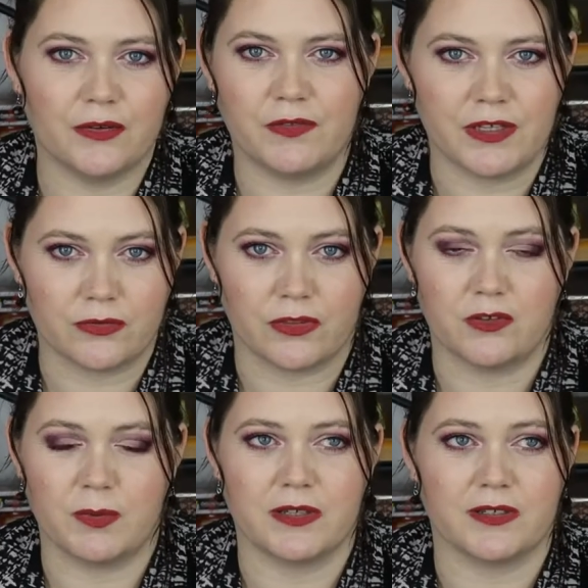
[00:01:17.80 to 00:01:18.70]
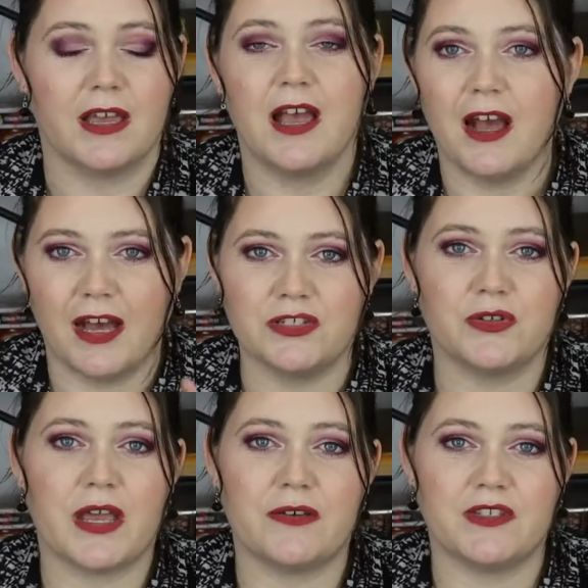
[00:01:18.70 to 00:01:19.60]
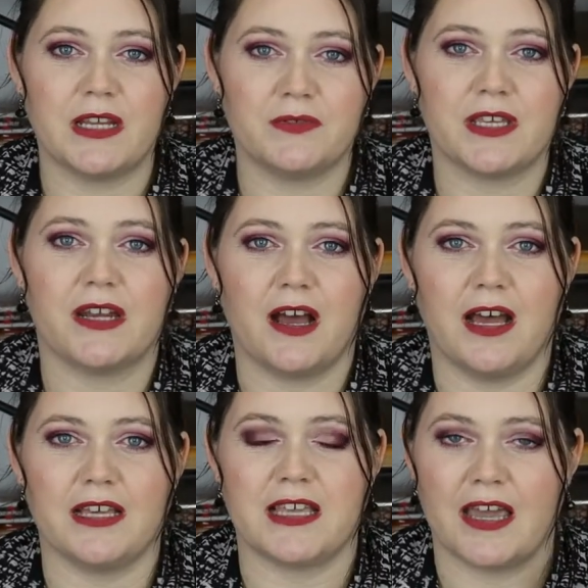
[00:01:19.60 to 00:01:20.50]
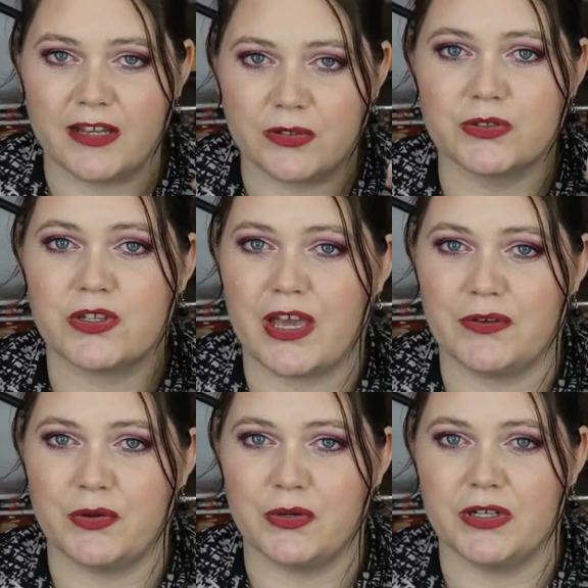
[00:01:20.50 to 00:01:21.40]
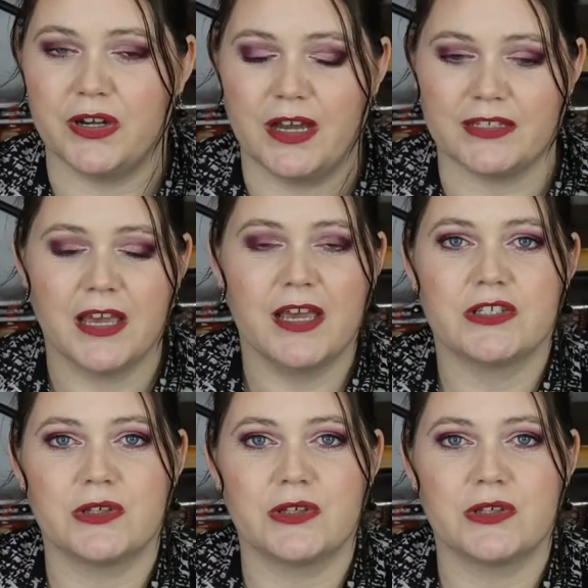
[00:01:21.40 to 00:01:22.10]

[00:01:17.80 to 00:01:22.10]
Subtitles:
of things with this because I do have deep set eyes and I also have hooded eyes.